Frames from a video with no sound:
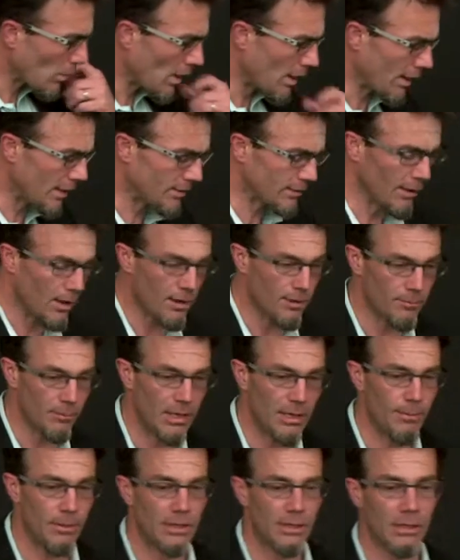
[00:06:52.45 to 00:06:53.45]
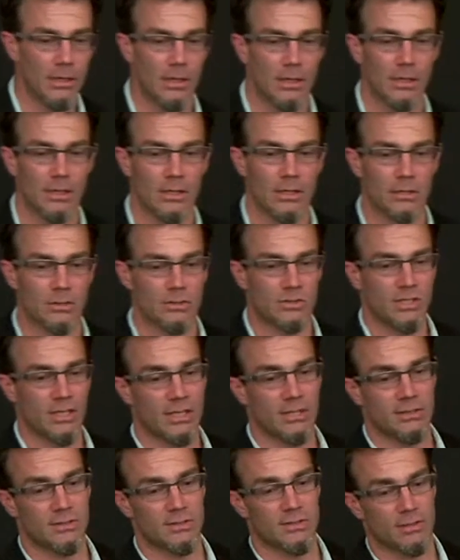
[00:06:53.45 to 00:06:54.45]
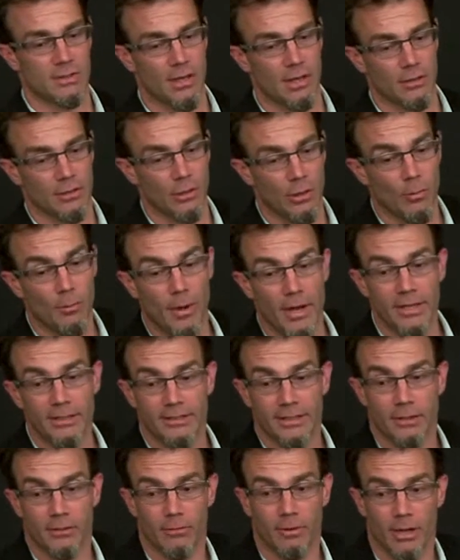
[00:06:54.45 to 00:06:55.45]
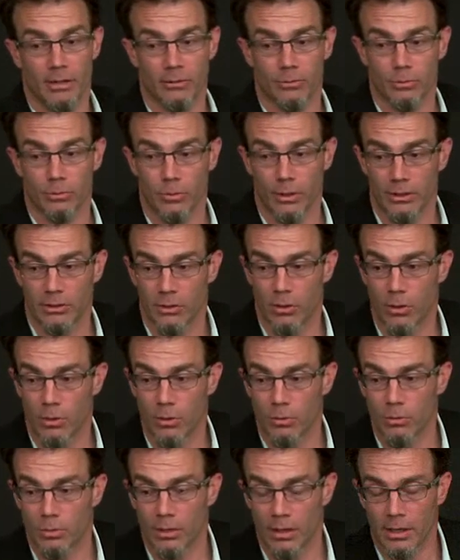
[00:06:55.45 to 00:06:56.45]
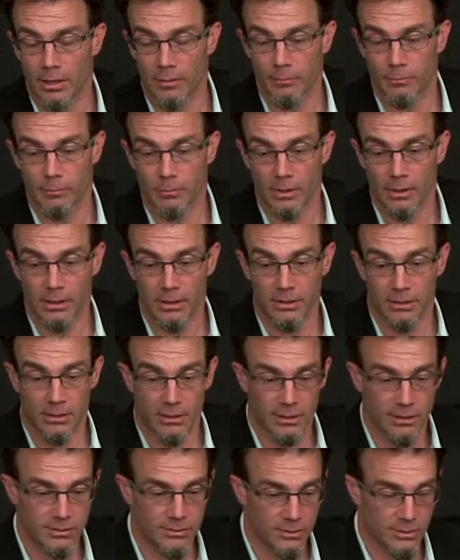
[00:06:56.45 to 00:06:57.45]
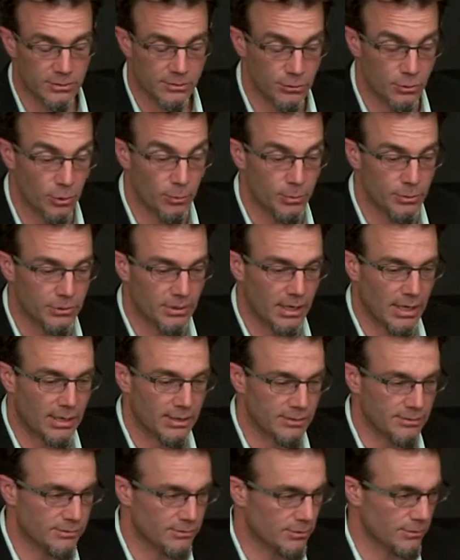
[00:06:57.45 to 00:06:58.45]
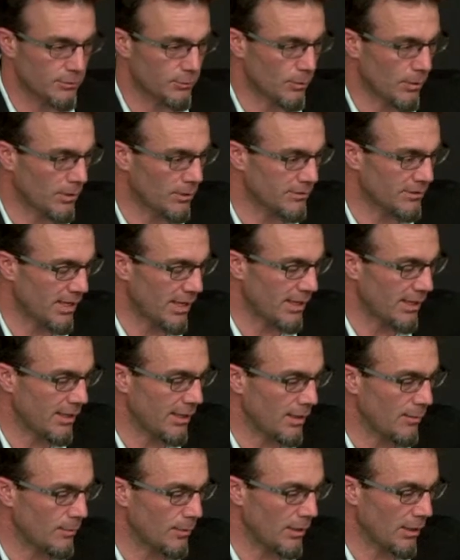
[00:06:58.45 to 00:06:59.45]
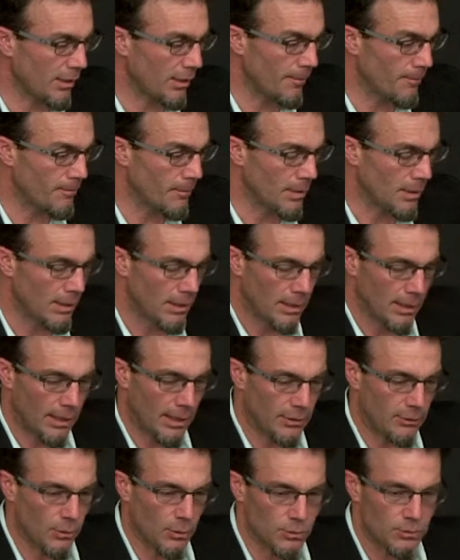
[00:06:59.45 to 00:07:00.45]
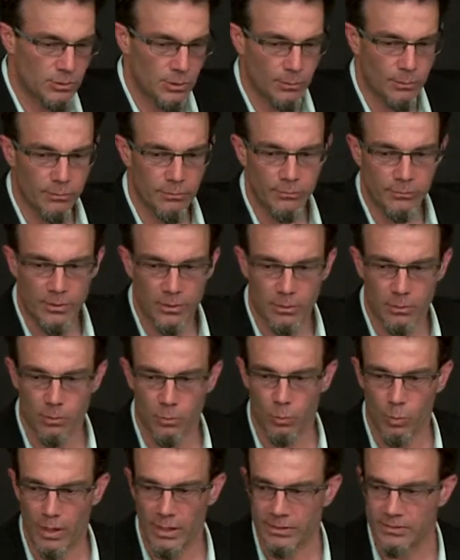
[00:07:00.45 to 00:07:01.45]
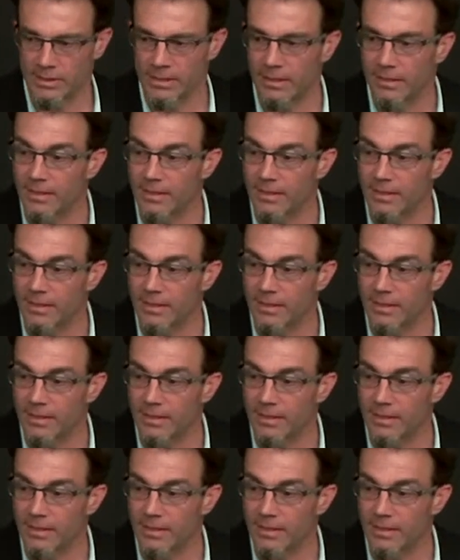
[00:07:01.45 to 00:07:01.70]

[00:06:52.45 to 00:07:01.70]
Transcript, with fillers: And I thought maybe since, uh, you know, Mike Deneranu, who I know, um, he, he's a Sturbridge guy as well as I am. Um, I know some of the ways he